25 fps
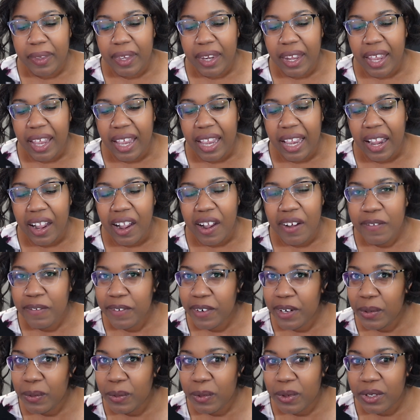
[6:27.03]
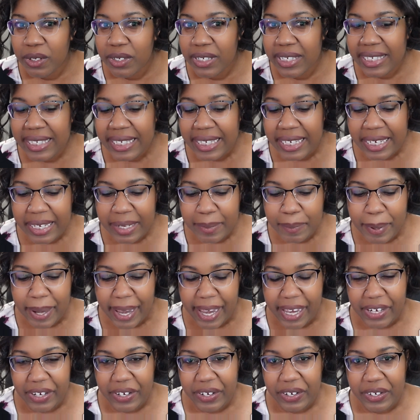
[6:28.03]
I often will see
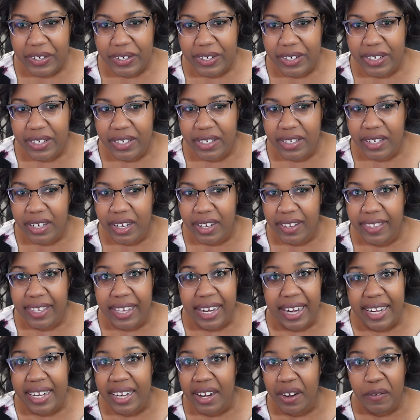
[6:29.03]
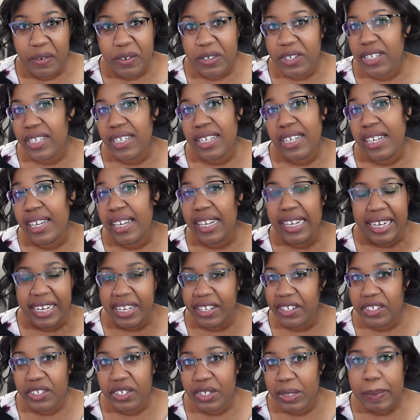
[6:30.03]
patterns that I never see in
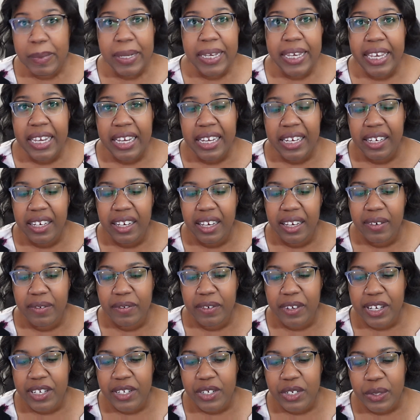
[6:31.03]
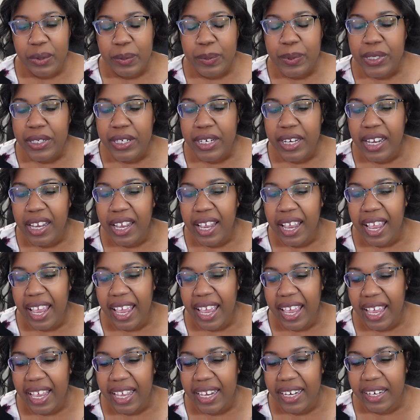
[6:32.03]
English speaking Flosstubes,
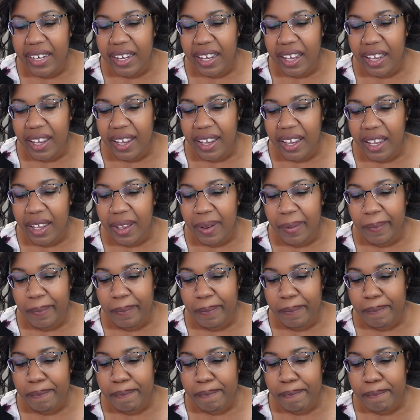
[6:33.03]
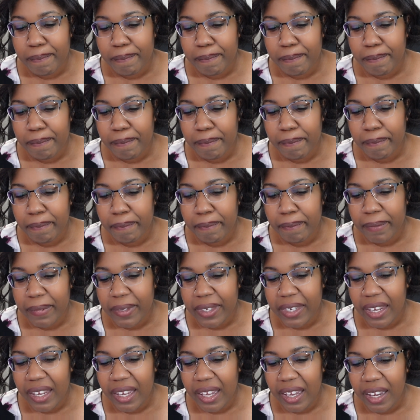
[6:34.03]
and I
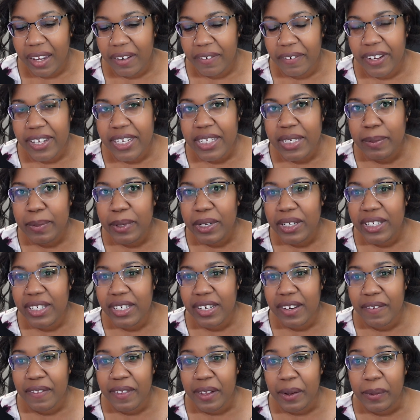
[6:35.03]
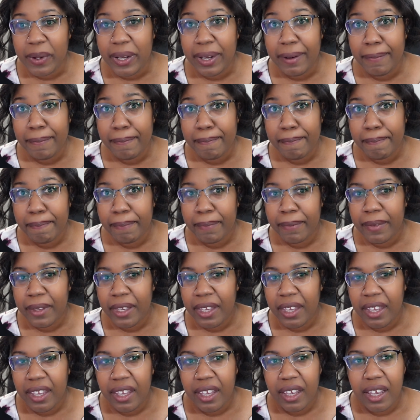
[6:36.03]
find some good stuff that way.
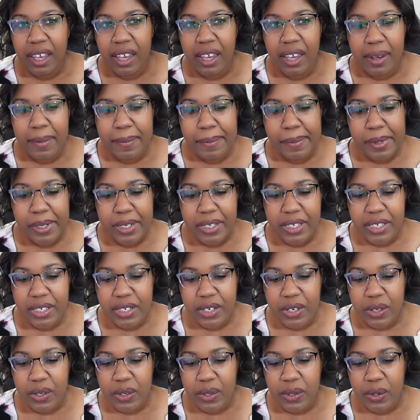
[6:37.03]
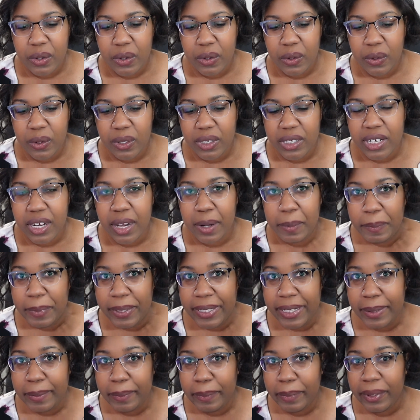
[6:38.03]
So top
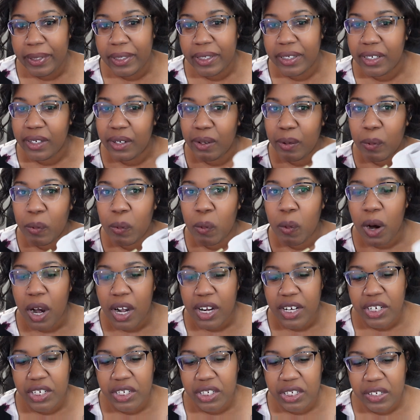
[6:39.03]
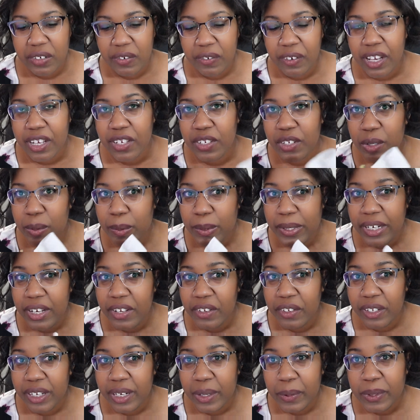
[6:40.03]
tip, watch Flosstubes in
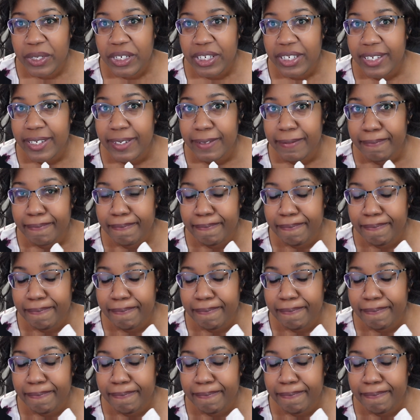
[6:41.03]
other languages.